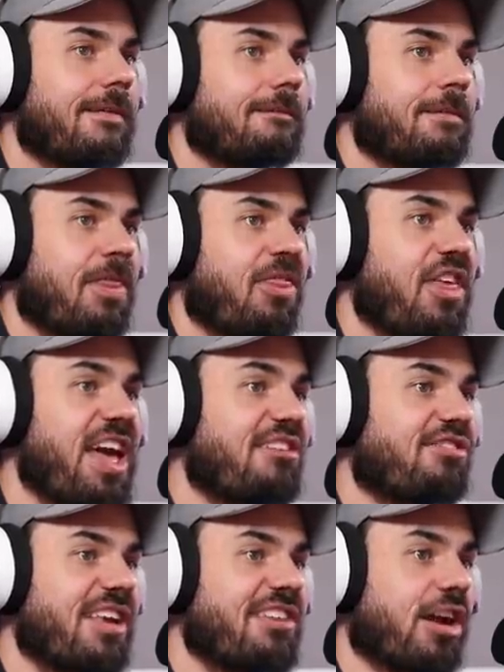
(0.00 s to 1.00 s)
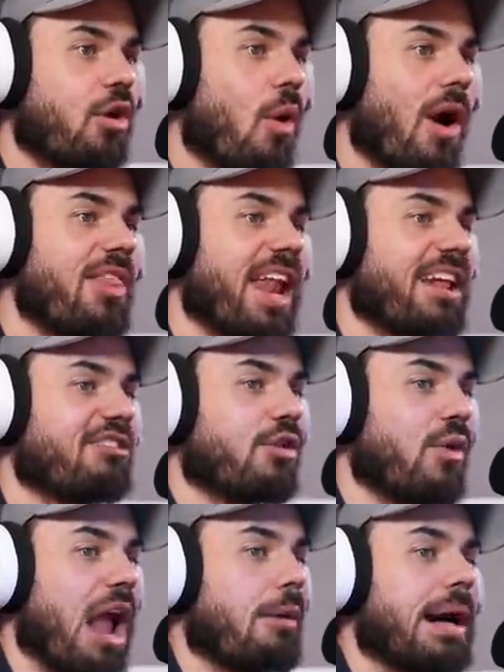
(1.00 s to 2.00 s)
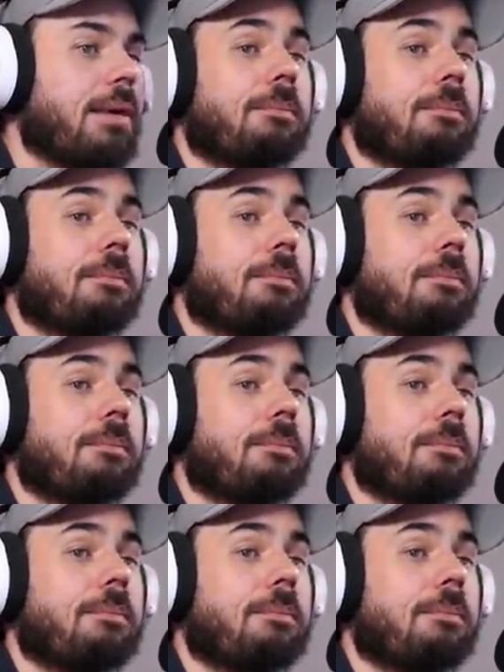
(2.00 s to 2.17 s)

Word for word: This is a coin that I just don't care about.